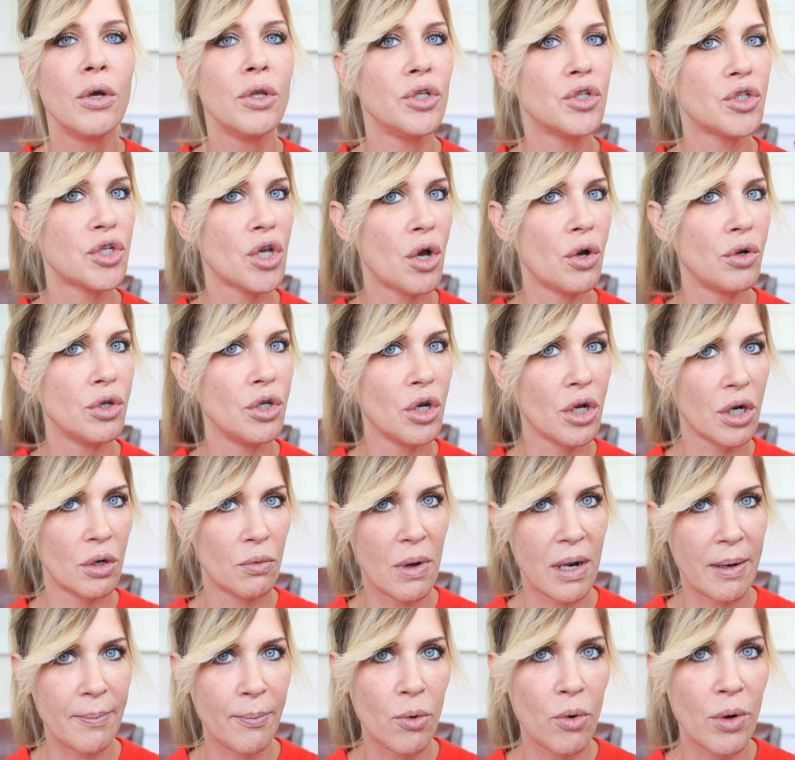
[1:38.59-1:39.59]
so you're gonna
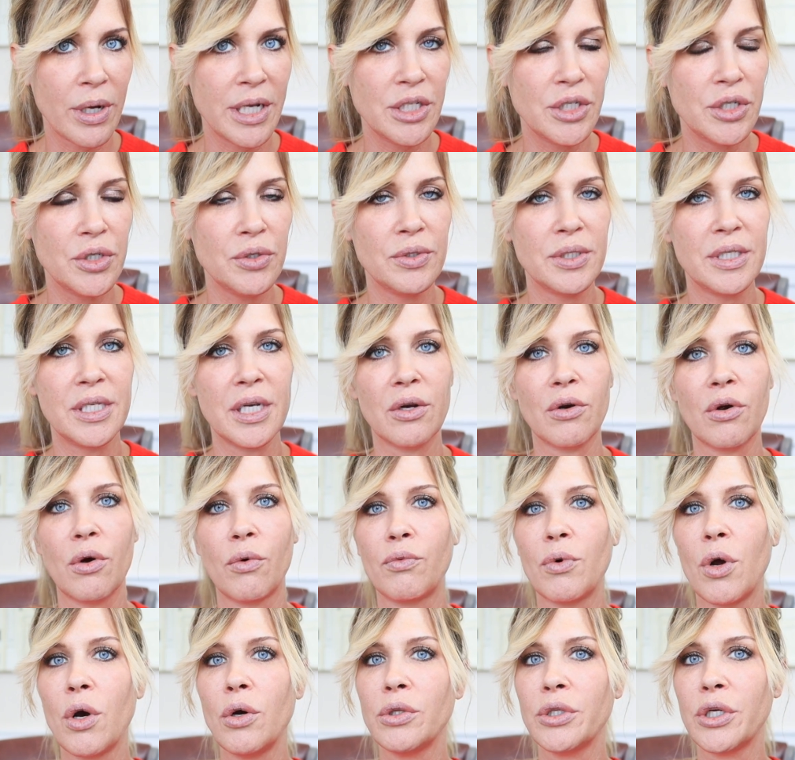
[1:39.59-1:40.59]
want a
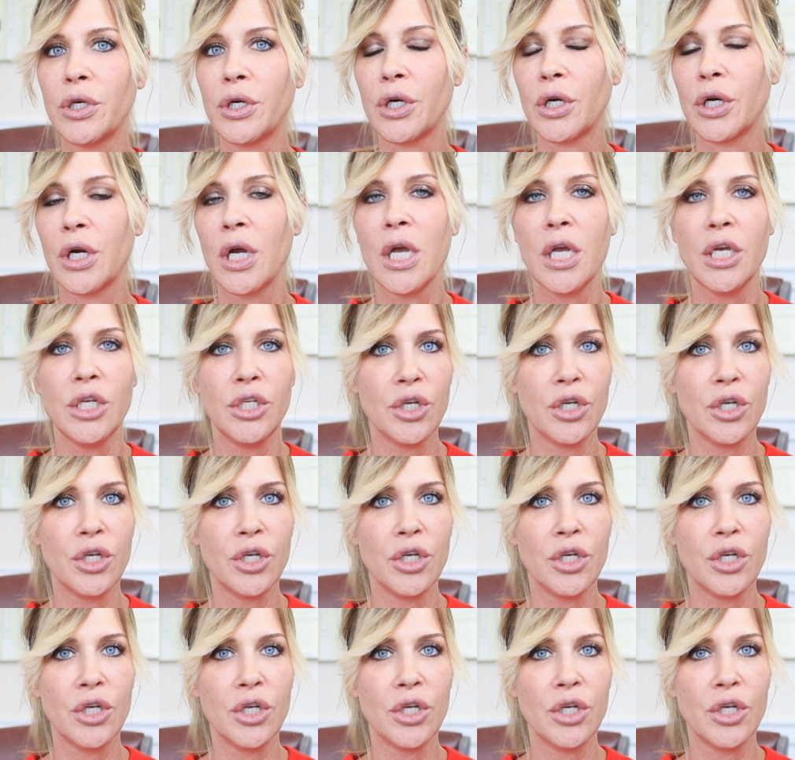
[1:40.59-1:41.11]
0.20 roller,